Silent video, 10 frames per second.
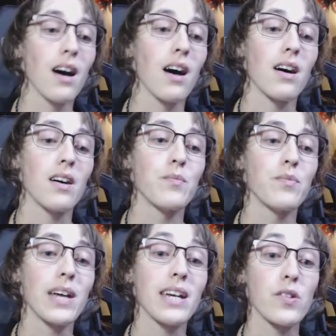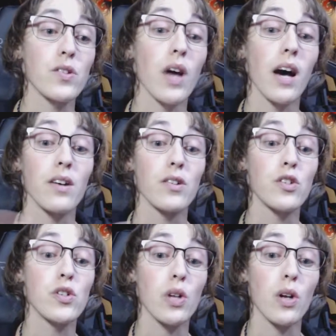I guess
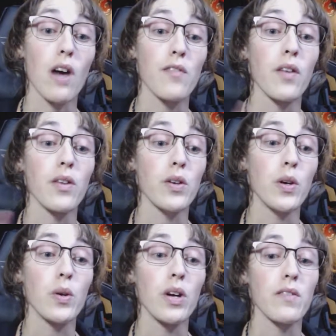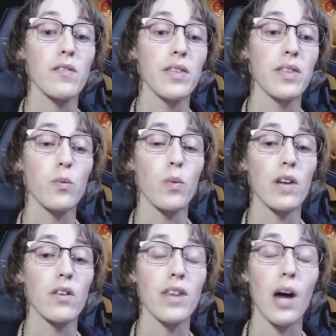to start off on the note of
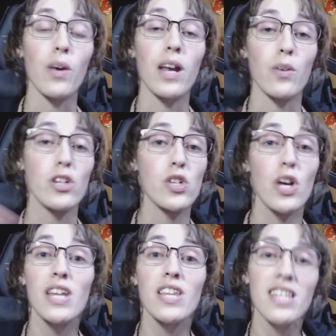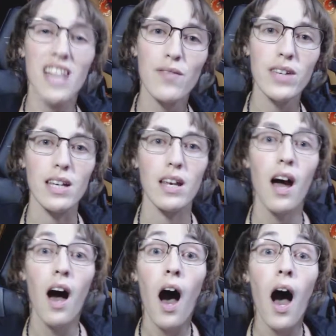on that one anyway, just diving in,
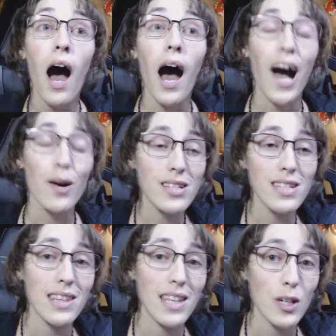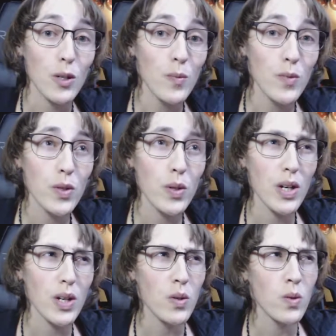I want to say thank you to
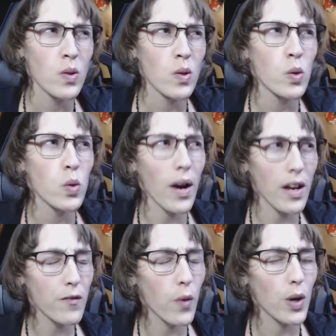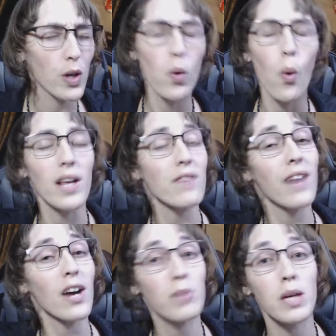the
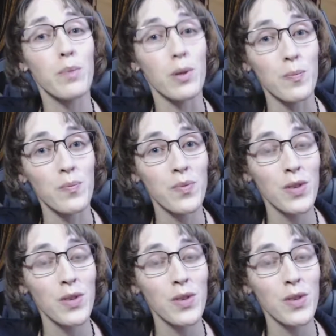25 people